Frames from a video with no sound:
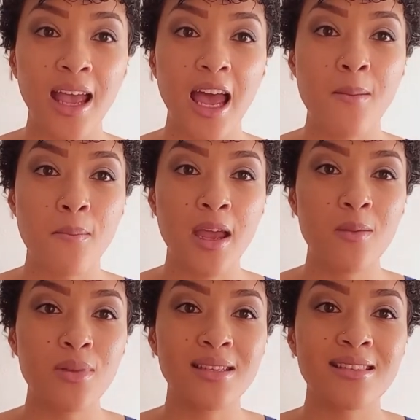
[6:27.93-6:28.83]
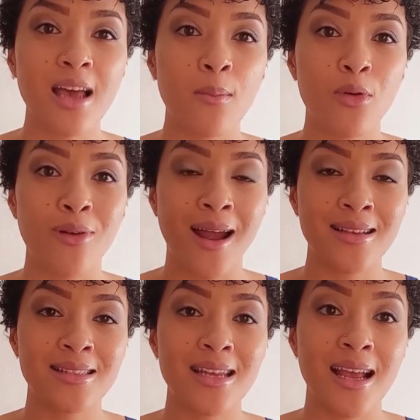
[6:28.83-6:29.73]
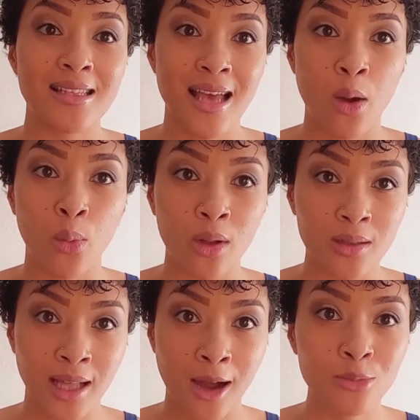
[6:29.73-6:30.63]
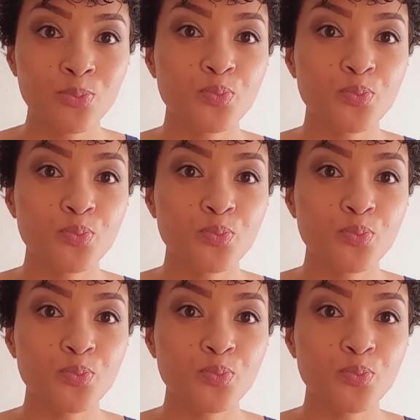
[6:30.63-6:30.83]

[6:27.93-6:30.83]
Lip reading: and may be summarized as I will now,